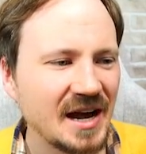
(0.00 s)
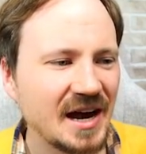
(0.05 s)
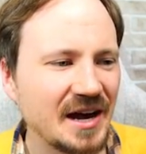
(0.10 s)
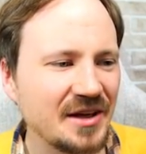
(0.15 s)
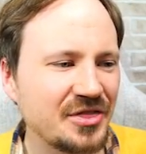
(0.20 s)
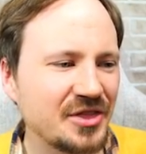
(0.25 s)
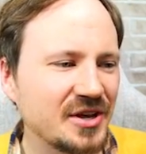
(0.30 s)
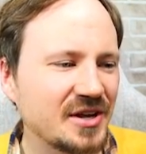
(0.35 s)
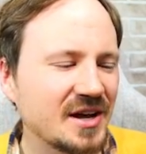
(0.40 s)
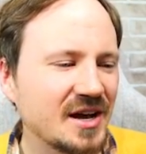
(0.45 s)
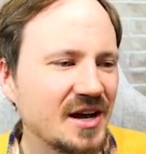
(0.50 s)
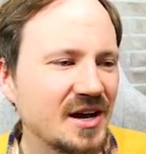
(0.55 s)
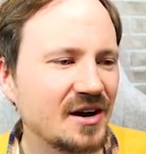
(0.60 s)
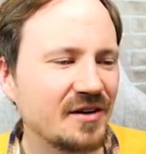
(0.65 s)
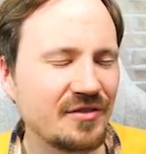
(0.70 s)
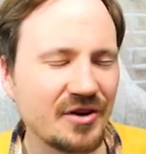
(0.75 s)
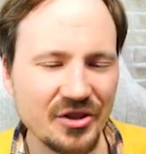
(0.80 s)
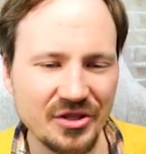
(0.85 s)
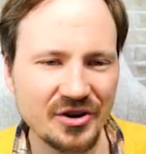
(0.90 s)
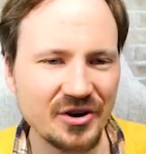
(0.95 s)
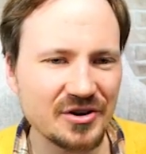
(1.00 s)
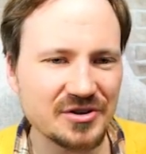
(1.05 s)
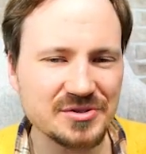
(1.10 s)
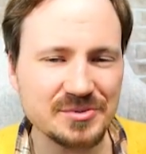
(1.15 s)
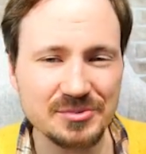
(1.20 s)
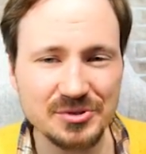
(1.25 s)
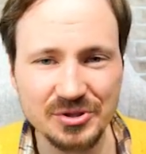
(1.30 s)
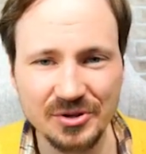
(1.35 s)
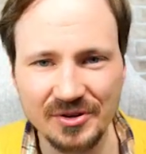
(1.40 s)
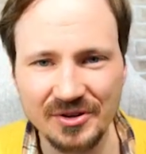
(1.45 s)
I think of all the cards
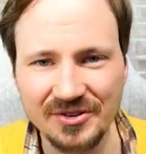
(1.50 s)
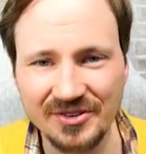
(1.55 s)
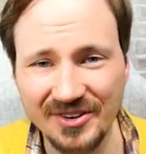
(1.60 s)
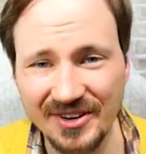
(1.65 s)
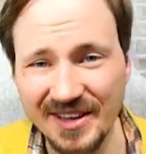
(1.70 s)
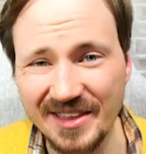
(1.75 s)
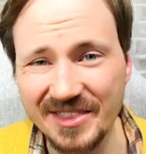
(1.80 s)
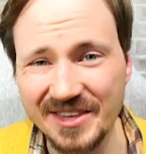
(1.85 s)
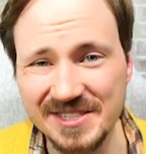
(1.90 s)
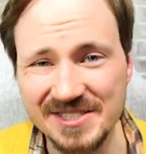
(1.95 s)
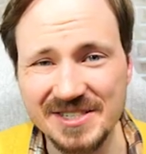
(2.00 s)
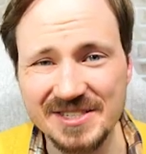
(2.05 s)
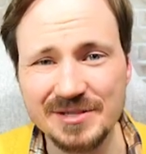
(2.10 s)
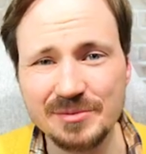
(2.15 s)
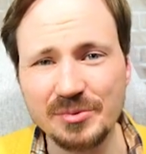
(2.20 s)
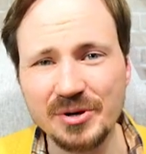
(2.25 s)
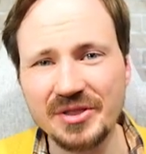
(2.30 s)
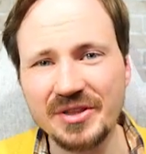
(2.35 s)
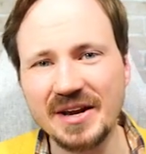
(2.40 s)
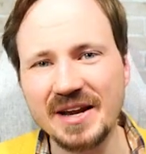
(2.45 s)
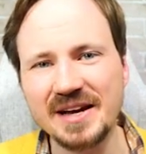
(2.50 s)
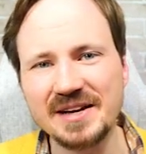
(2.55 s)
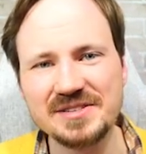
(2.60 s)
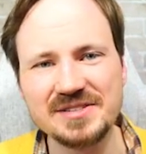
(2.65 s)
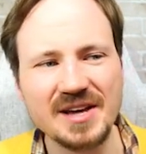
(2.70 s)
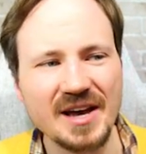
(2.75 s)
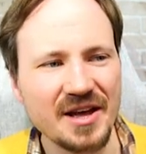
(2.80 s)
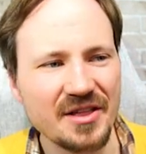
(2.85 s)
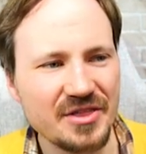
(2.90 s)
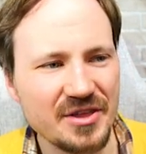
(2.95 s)
I'm showing you today, this is the one that
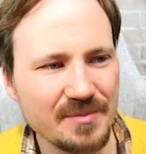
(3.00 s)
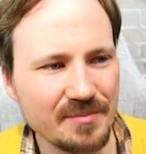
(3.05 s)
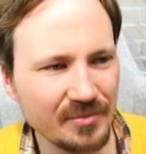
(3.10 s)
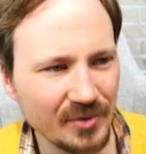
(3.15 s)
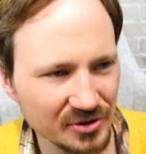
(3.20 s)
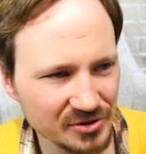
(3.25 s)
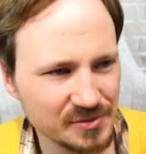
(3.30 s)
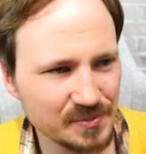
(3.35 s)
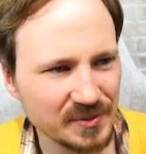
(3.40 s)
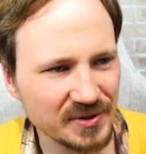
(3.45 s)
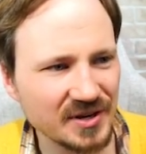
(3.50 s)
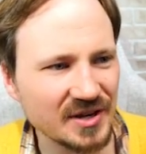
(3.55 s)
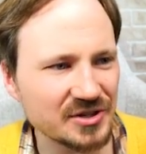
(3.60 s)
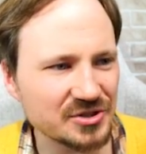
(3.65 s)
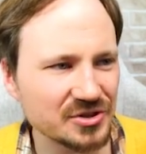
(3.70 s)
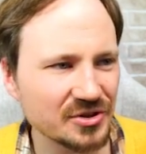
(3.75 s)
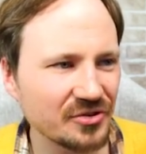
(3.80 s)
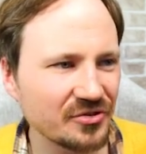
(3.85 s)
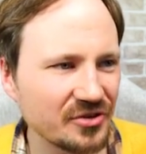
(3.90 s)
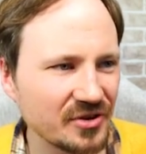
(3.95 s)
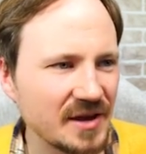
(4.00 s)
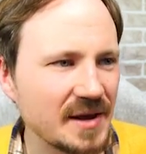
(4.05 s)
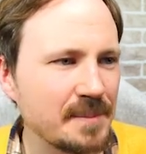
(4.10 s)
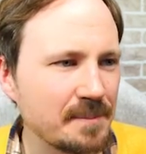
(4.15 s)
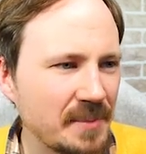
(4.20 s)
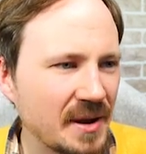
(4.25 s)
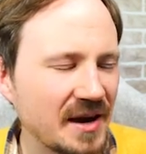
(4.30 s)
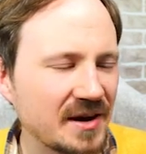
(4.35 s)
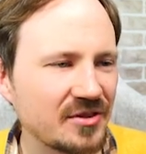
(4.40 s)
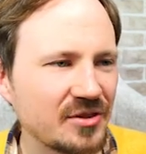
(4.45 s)
has the most potential to
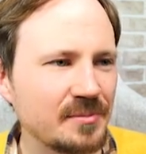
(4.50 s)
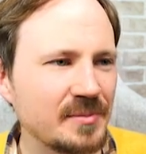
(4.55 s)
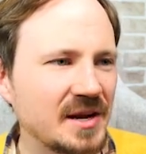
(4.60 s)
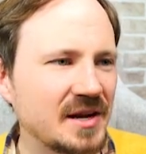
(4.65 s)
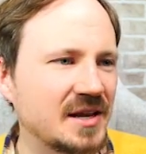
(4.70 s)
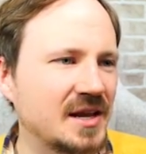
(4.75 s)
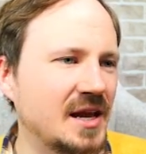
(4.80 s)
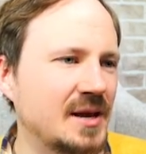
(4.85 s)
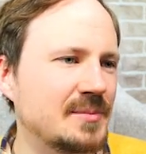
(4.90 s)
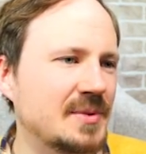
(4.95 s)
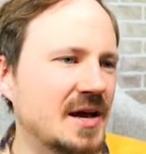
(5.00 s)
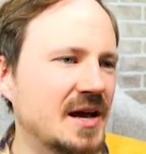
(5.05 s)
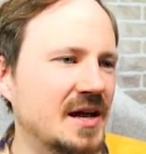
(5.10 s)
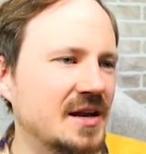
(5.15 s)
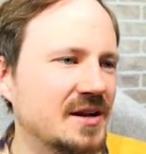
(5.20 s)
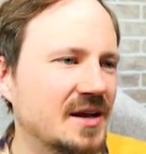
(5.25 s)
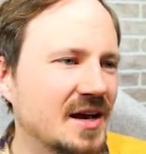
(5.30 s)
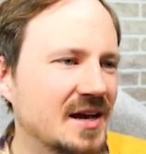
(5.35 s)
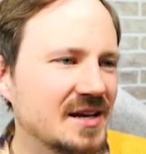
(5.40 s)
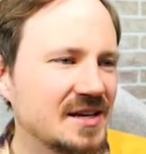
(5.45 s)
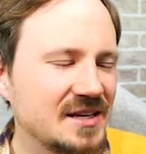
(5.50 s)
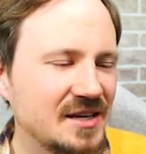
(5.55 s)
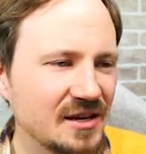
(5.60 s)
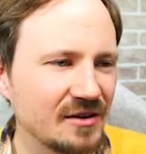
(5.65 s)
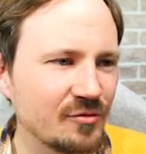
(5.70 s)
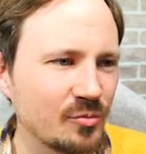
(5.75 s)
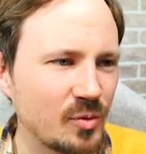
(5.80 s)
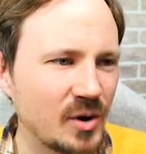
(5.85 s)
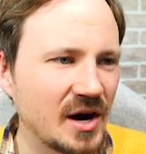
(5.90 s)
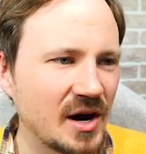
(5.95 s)
impact the metagame and
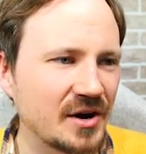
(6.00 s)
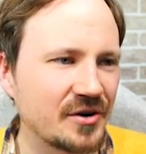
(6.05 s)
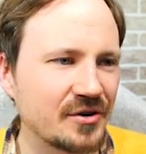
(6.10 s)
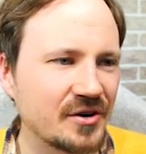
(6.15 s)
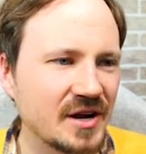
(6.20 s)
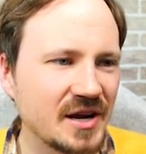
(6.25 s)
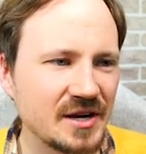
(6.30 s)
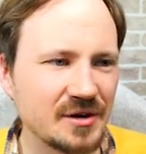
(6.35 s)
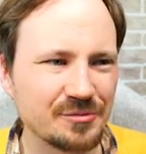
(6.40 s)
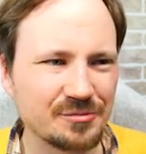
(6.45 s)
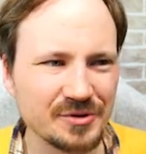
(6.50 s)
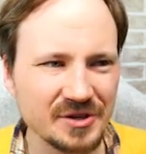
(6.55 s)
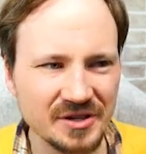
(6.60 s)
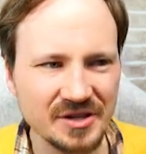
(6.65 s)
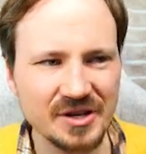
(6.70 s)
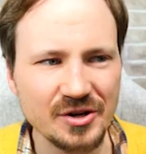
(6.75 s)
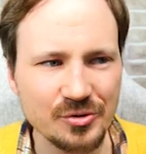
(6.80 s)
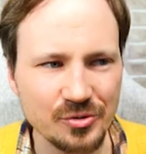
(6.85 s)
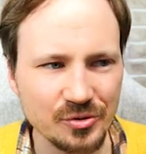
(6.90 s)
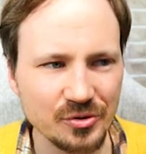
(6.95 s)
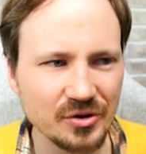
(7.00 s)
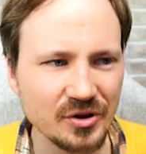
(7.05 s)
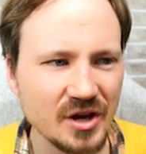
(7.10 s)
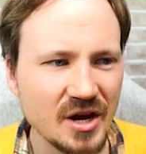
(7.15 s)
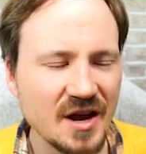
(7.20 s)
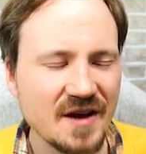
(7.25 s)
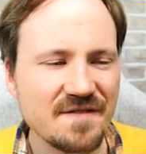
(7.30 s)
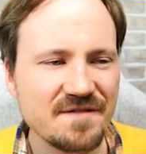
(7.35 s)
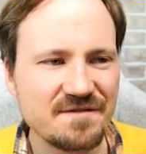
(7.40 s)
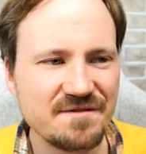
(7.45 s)
give water a really cool
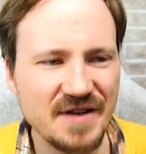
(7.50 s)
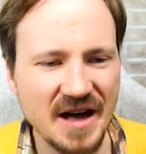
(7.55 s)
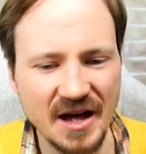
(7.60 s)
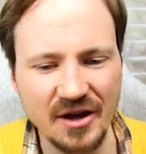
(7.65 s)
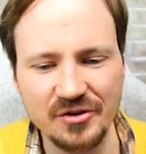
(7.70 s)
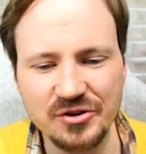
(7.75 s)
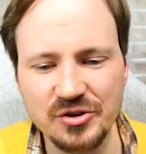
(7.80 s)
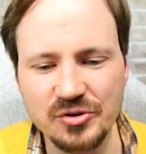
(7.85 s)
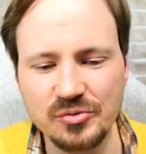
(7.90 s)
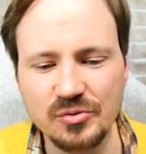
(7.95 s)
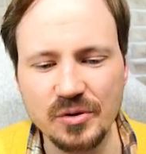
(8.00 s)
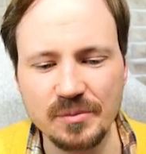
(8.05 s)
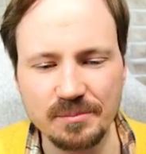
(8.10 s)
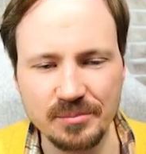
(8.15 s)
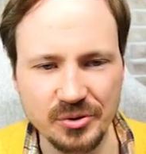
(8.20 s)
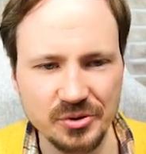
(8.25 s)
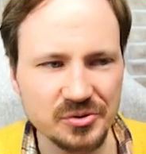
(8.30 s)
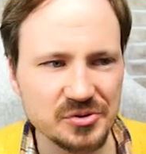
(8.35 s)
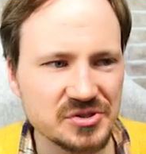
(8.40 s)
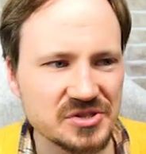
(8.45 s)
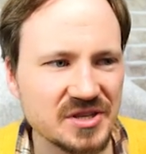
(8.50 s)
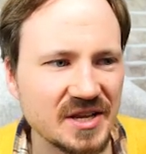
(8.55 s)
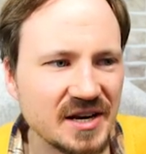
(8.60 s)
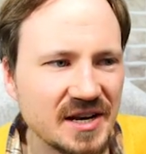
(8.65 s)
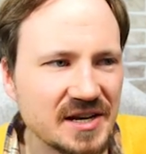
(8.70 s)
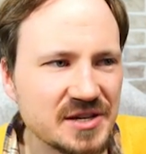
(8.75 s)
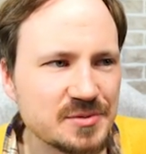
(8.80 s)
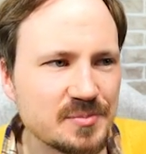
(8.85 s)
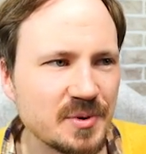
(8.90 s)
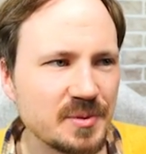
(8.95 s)
value boost that
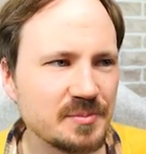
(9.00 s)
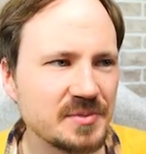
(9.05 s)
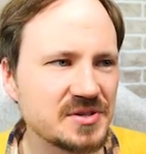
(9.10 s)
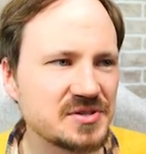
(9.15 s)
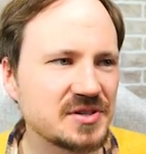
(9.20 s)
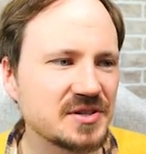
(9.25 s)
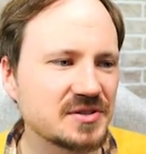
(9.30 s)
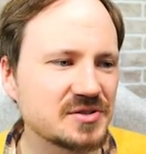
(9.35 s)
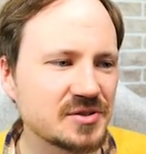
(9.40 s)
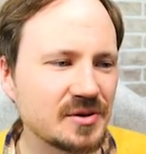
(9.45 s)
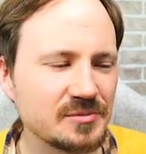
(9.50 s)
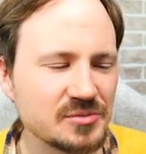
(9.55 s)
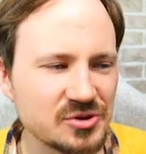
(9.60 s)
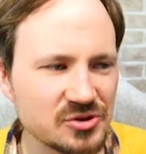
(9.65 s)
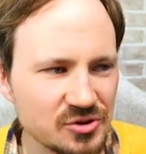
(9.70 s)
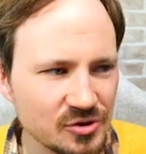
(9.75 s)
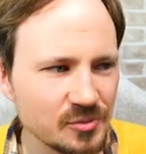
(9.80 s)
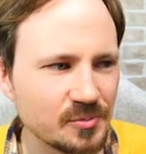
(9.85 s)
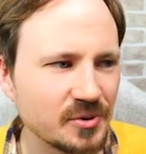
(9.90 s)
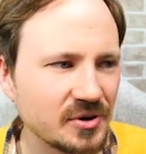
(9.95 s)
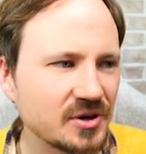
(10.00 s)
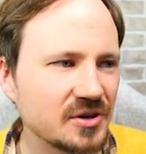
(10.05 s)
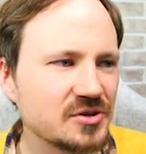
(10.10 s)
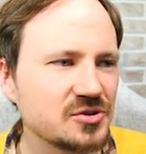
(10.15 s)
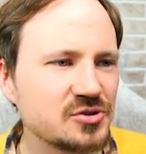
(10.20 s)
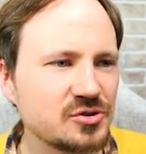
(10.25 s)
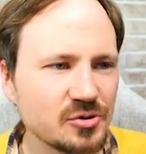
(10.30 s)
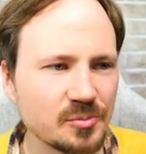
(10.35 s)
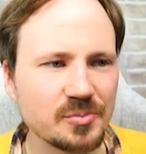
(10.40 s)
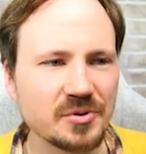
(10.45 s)
it has been missing. So I'm super,
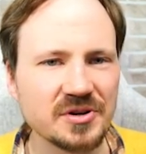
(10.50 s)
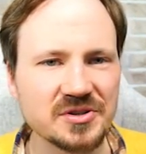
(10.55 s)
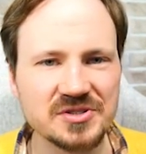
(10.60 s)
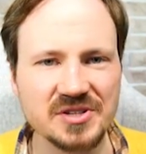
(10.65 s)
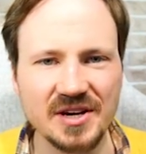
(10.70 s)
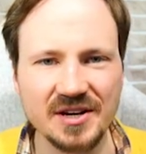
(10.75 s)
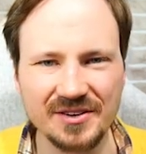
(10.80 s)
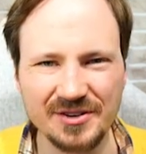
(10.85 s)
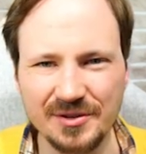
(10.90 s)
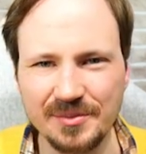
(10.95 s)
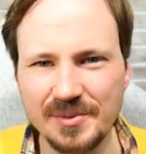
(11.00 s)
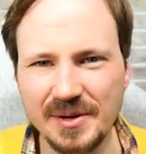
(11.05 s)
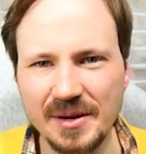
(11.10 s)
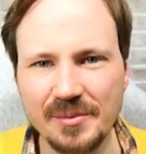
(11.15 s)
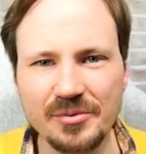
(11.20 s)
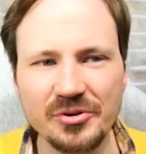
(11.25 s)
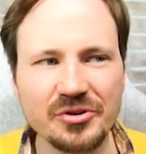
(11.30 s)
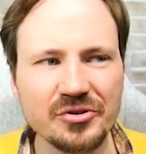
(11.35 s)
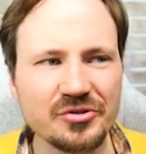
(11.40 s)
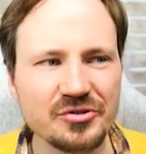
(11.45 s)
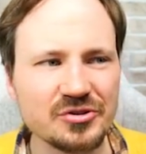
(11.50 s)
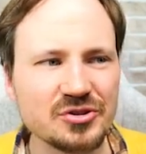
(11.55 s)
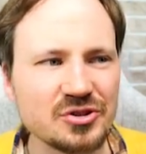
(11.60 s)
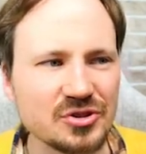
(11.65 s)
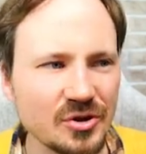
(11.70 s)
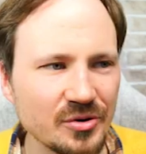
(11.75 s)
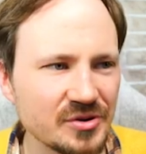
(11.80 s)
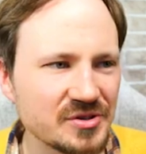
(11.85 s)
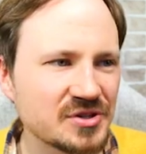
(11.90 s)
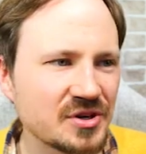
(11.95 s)
super excited to be able to
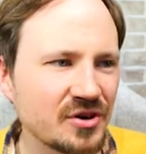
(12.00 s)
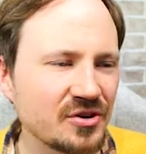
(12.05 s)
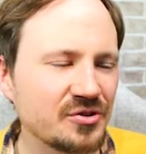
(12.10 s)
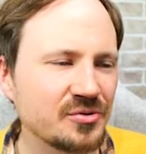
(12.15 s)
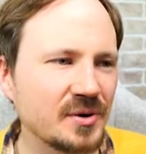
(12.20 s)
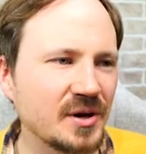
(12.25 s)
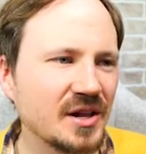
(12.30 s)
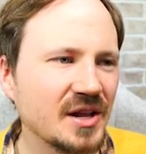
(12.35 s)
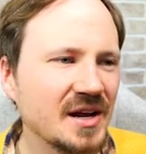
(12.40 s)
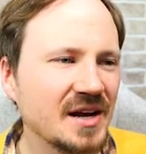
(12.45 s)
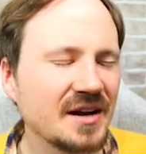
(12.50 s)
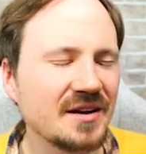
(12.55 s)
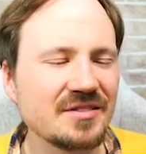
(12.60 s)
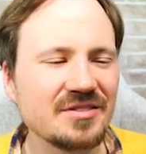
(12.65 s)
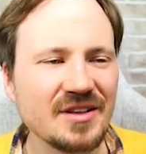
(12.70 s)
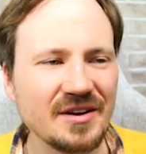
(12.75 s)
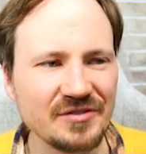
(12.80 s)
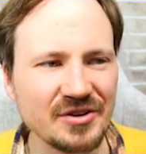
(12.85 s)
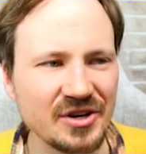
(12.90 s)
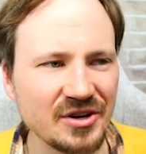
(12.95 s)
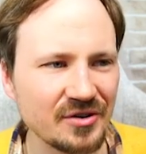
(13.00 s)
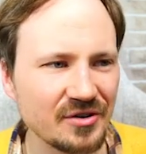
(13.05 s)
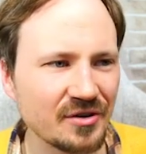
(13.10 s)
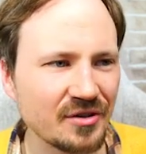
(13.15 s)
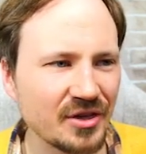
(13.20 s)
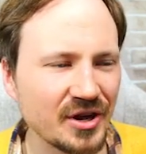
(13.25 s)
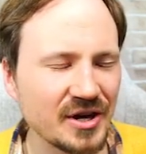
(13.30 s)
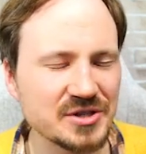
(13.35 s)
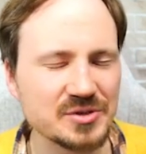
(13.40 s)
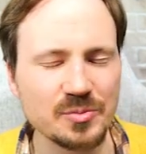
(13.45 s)
show this card to you all. And I'd love to hear
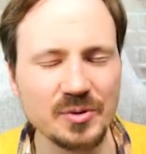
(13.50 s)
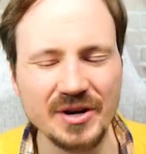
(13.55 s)
your thoughts.